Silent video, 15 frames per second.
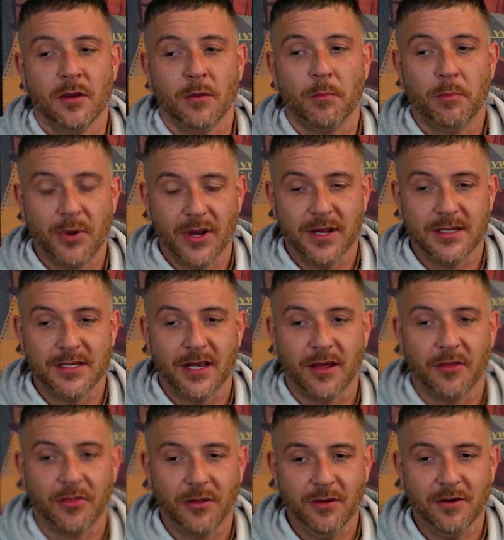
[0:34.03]
But
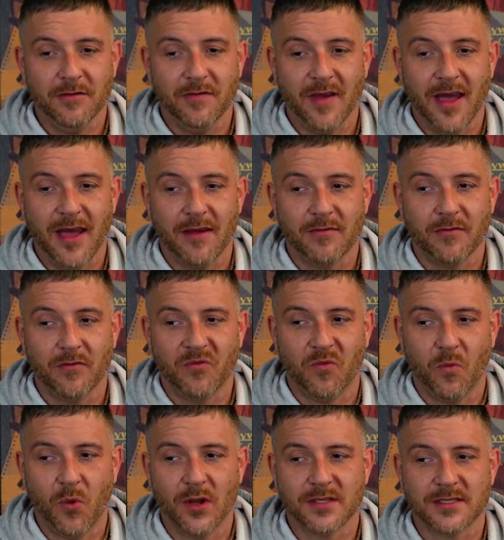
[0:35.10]
35
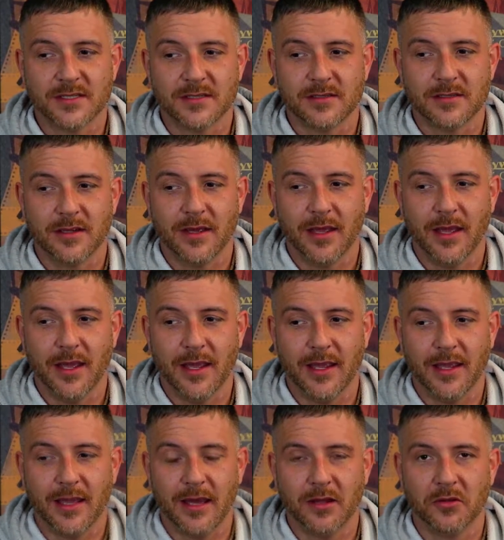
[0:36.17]
wasn't
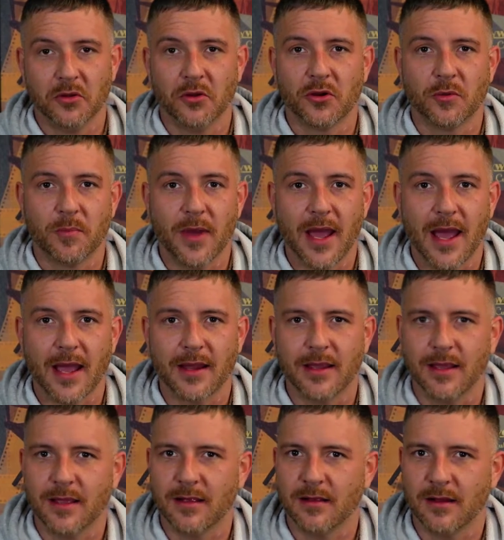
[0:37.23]
a look
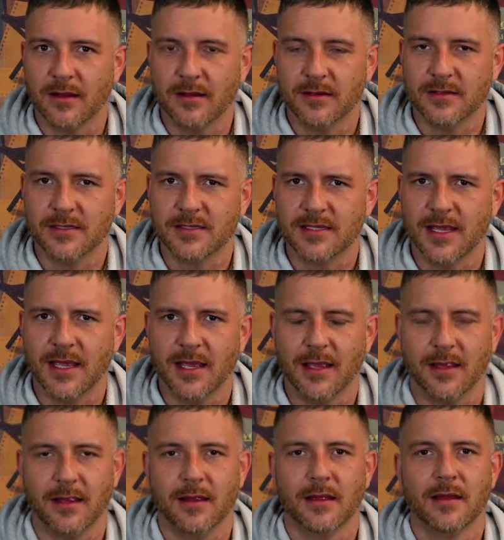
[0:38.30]
back and
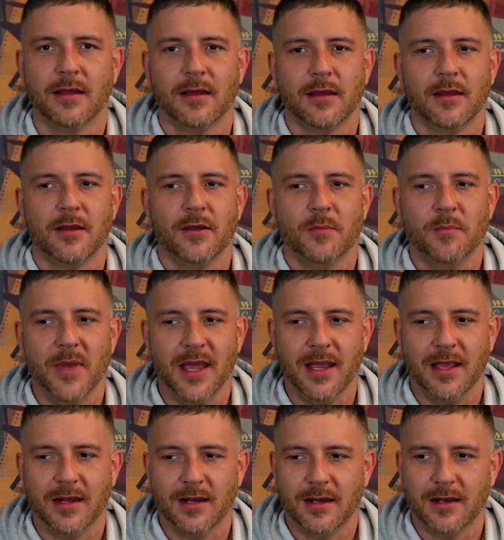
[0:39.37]
saying,
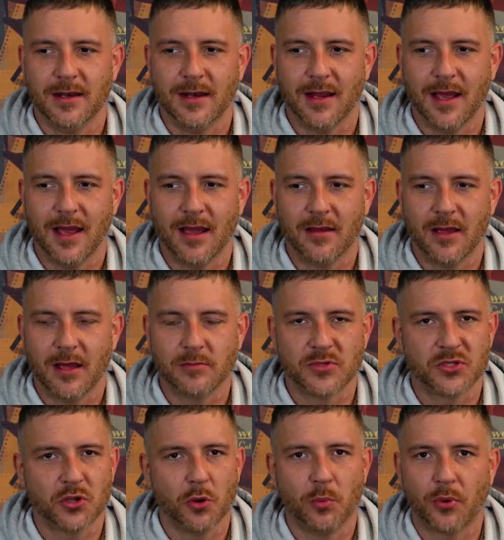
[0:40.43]
man, I'm
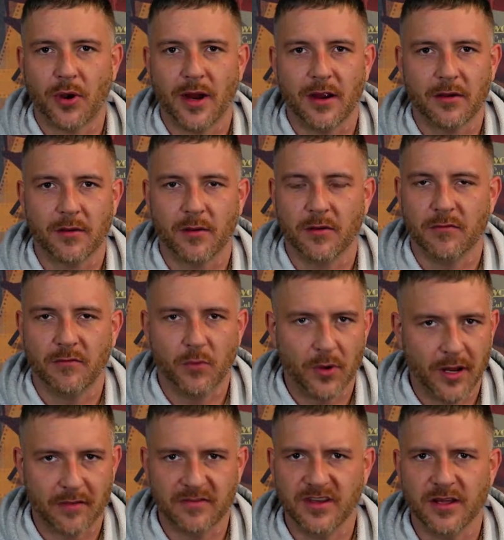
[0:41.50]
so proud of
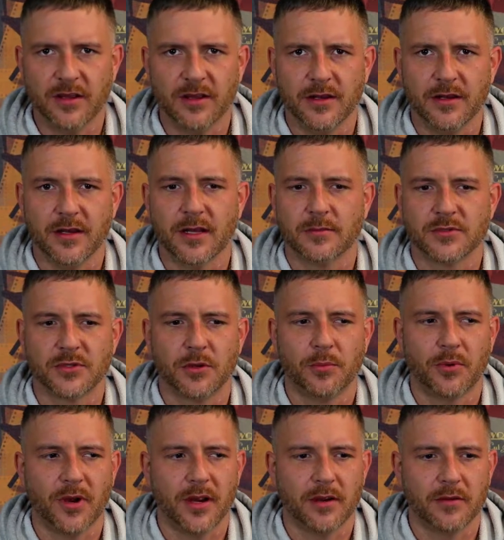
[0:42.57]
what I've done. I'm so
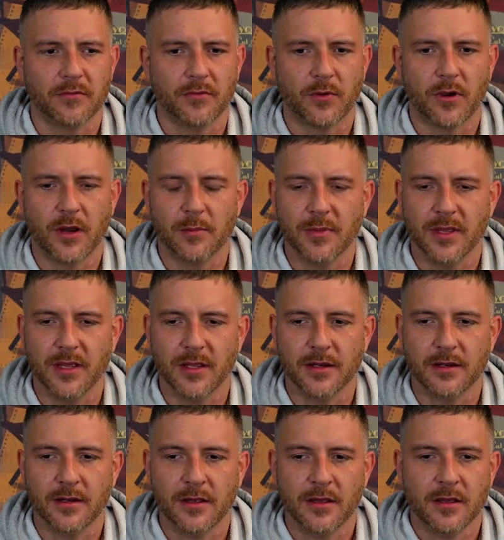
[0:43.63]
proud of where I've been.